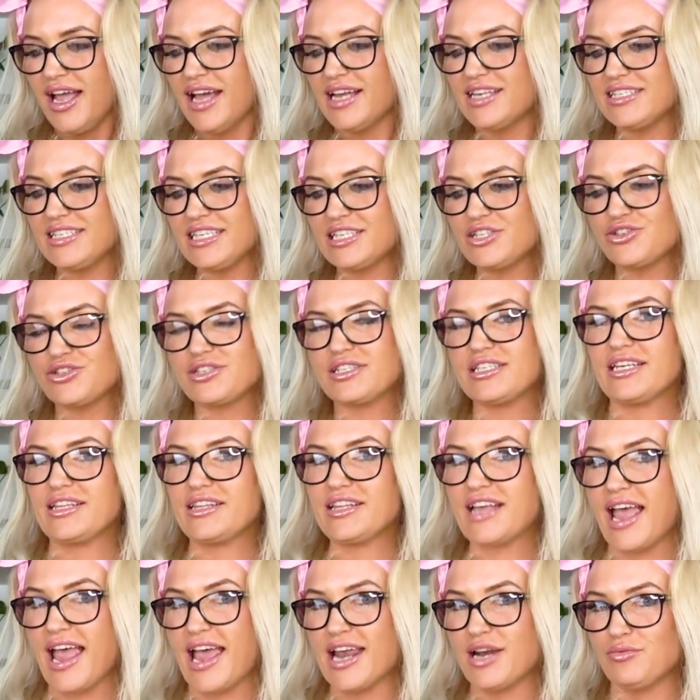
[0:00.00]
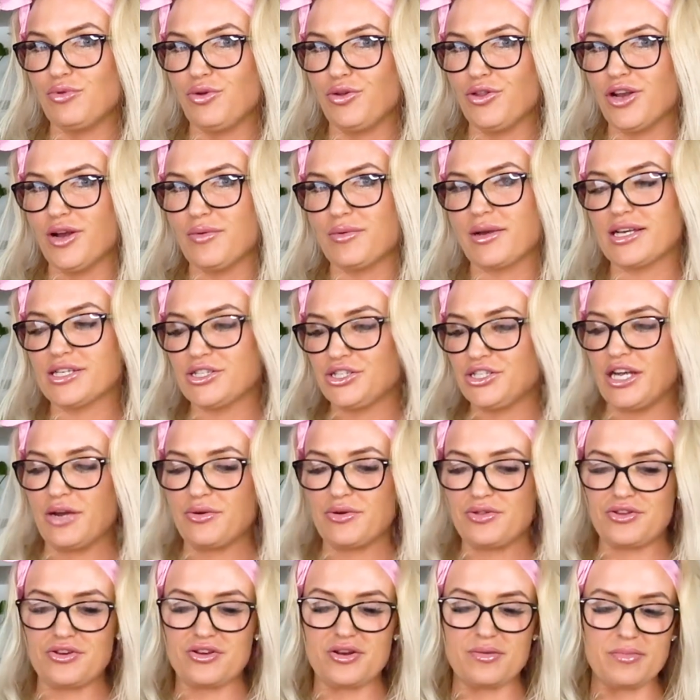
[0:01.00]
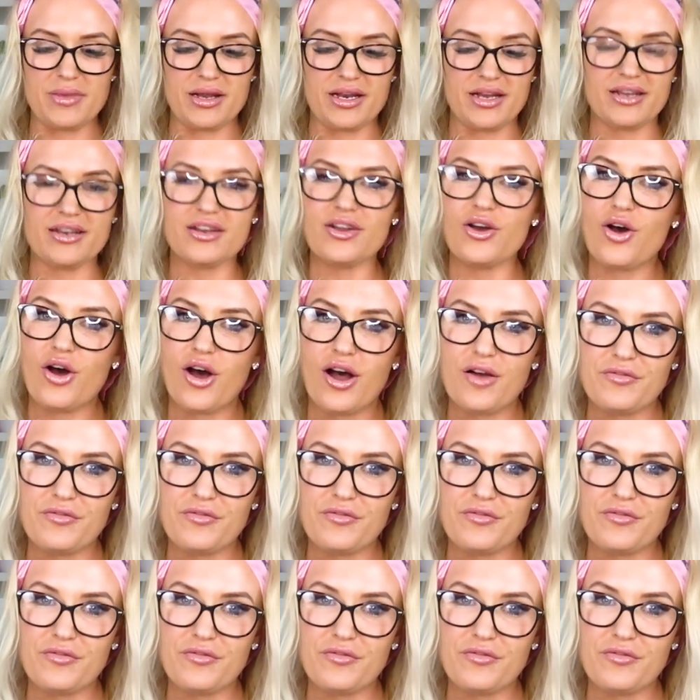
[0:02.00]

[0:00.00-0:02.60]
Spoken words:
And it's interesting, the animal that I'm going to share with you in a minute,